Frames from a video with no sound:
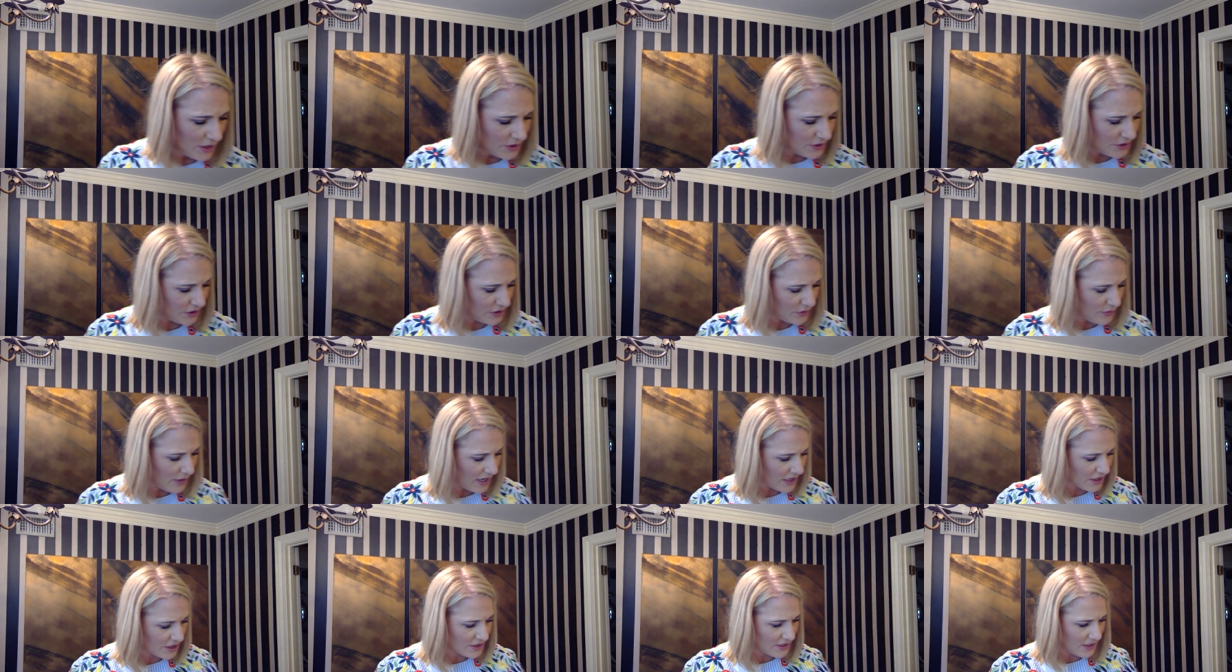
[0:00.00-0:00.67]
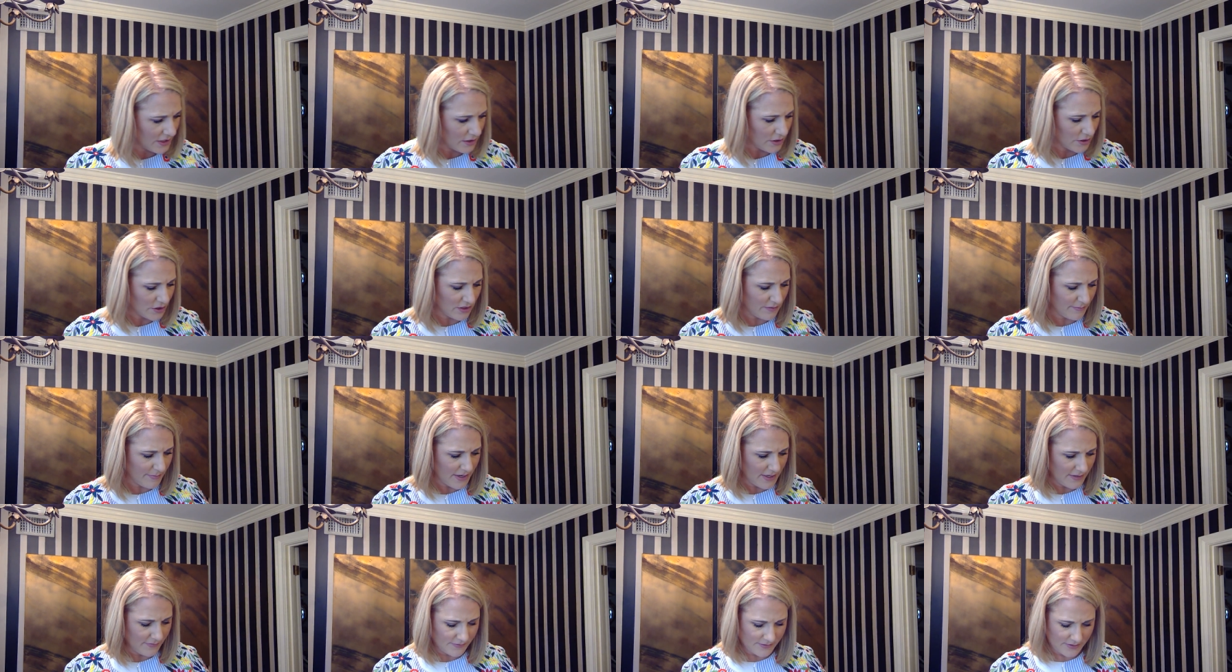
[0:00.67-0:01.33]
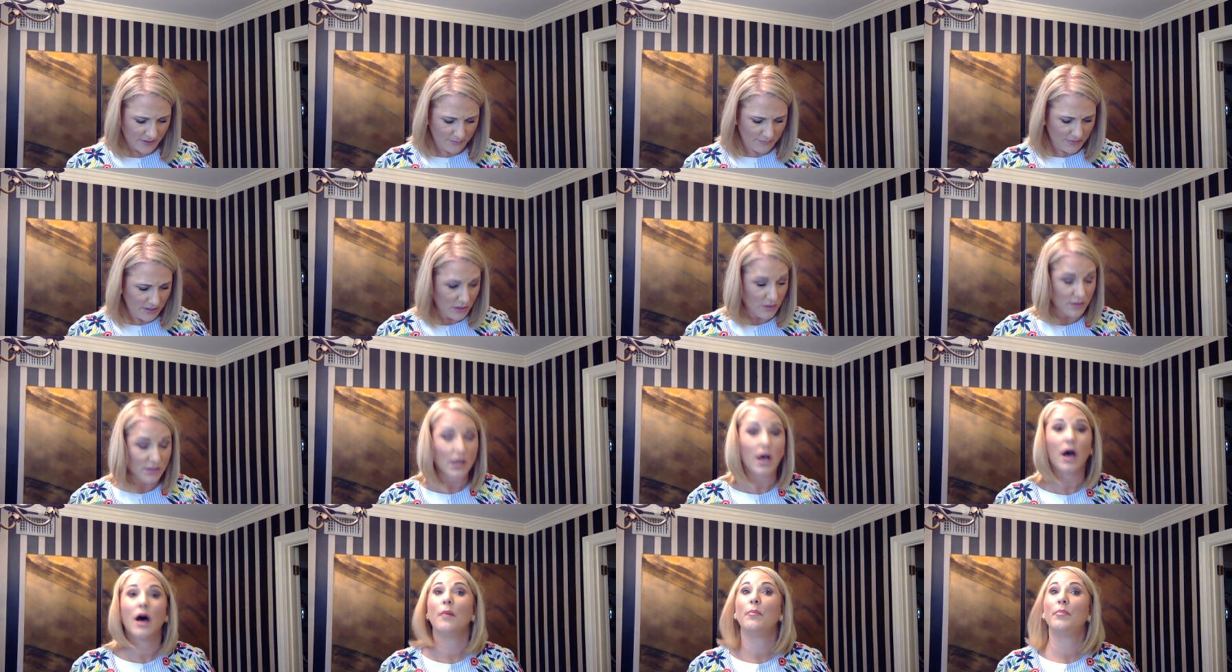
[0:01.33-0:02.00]
Two eyeshadows y'all may have seen me use
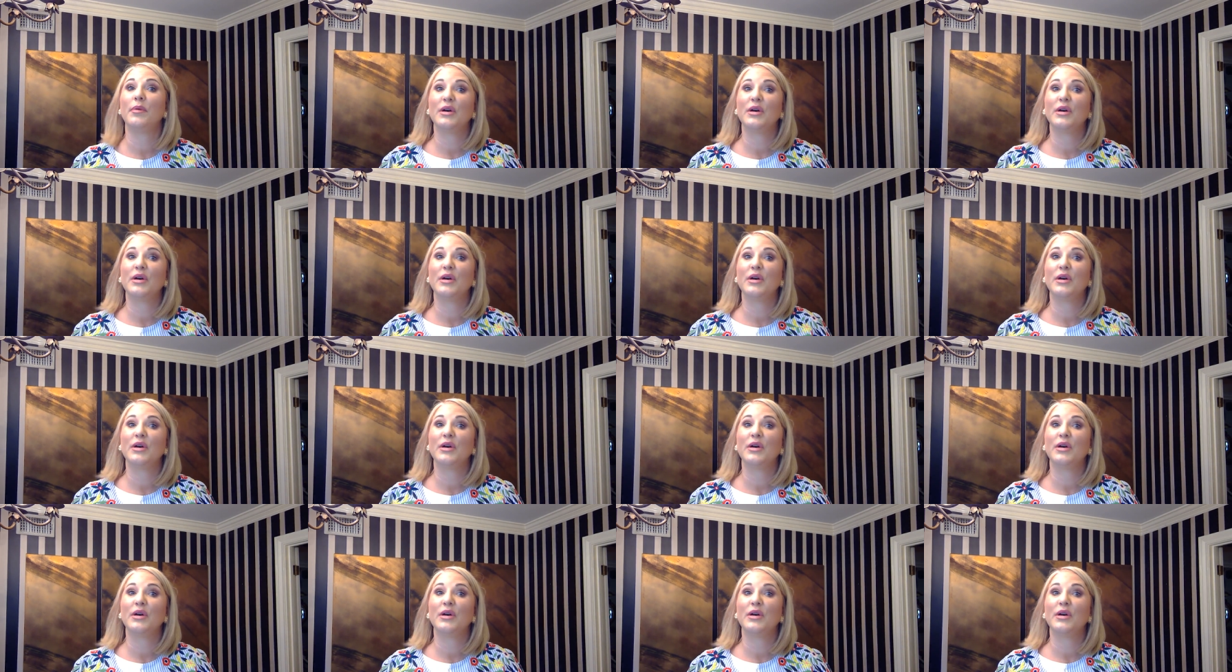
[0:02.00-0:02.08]
a